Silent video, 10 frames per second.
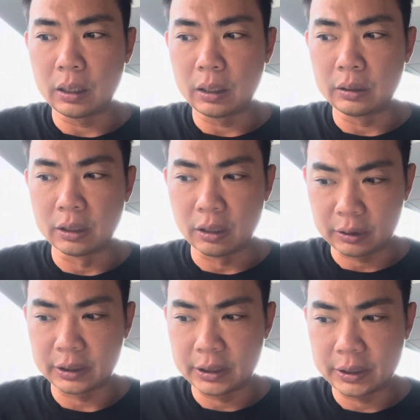the
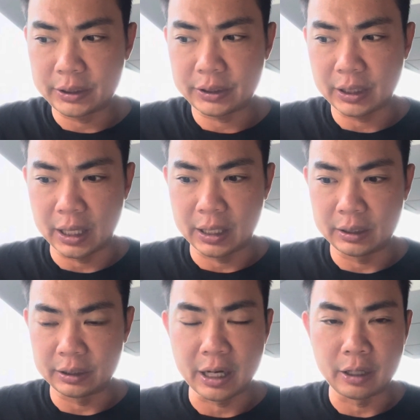doctors
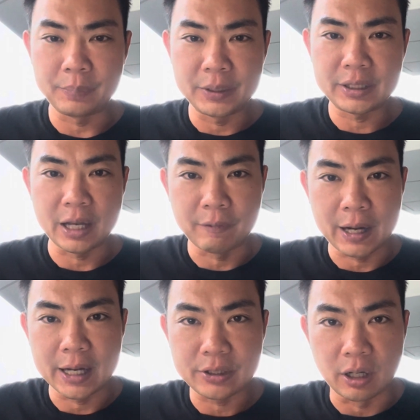and the therapists advised